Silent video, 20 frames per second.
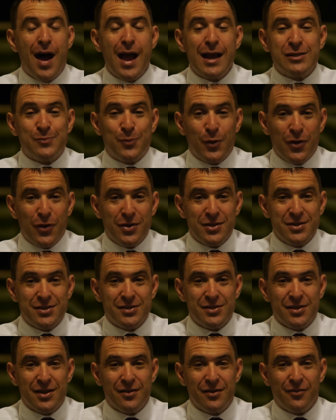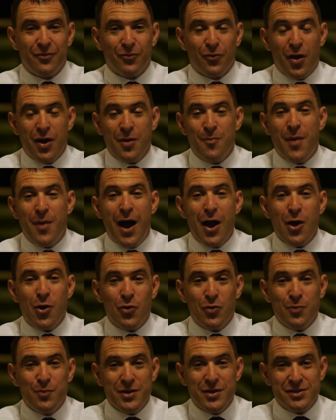my experience running
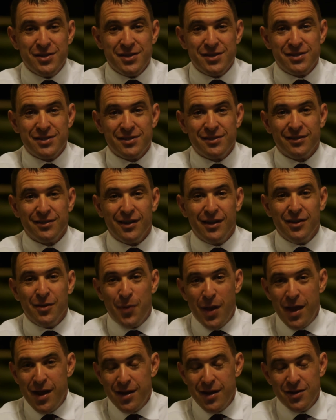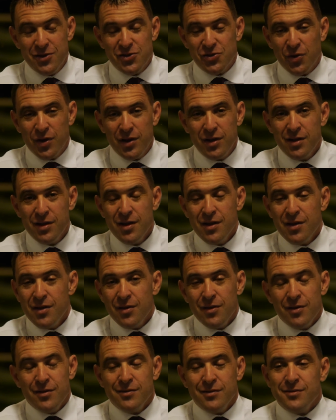my own business in the painting industry
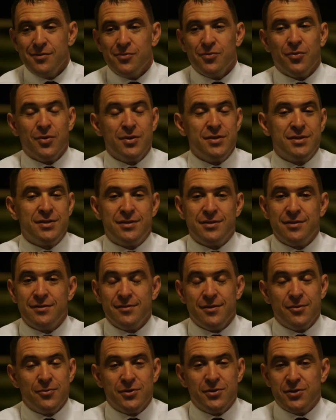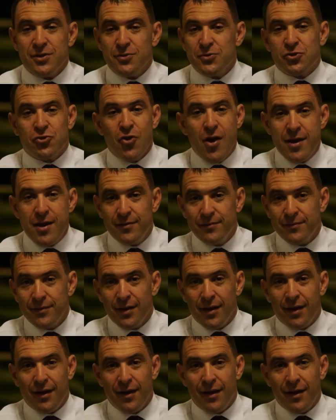was great.